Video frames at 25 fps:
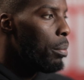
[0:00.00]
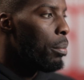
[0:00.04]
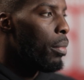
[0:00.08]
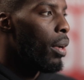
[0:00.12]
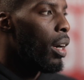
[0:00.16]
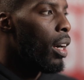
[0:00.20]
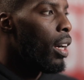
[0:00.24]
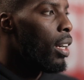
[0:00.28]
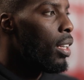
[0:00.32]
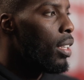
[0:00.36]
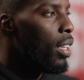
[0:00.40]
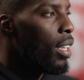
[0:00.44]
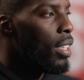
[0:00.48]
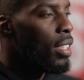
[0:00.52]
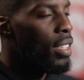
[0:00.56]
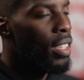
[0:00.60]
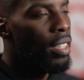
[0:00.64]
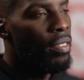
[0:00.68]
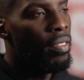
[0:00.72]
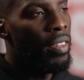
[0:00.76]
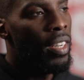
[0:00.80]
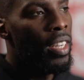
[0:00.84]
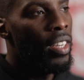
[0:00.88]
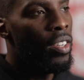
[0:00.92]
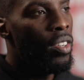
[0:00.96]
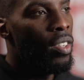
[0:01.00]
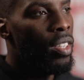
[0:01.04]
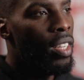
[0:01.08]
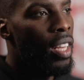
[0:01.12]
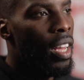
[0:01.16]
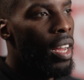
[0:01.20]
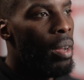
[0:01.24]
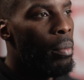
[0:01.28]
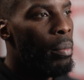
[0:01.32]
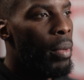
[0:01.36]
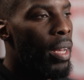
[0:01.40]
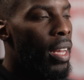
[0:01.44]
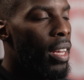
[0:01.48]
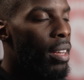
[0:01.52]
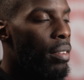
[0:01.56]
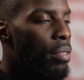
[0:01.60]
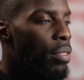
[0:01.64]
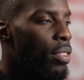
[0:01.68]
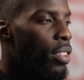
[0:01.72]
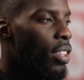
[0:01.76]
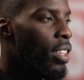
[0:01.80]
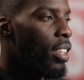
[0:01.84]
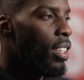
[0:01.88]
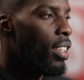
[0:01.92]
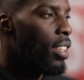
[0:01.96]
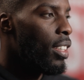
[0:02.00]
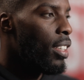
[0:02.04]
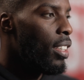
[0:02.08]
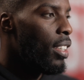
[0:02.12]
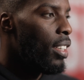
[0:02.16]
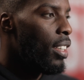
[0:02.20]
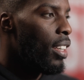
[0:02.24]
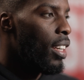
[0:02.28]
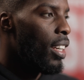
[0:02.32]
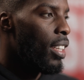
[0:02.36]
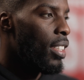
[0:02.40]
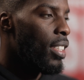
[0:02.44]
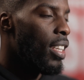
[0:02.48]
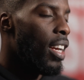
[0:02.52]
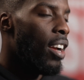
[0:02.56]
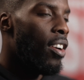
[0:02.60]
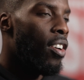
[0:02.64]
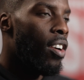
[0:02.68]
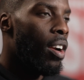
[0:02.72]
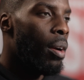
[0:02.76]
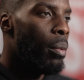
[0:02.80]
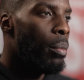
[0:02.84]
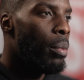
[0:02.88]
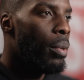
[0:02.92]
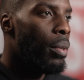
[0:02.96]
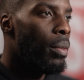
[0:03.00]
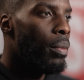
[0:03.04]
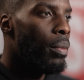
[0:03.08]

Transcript: But that's neither here nor there. I'm here for a tear-up.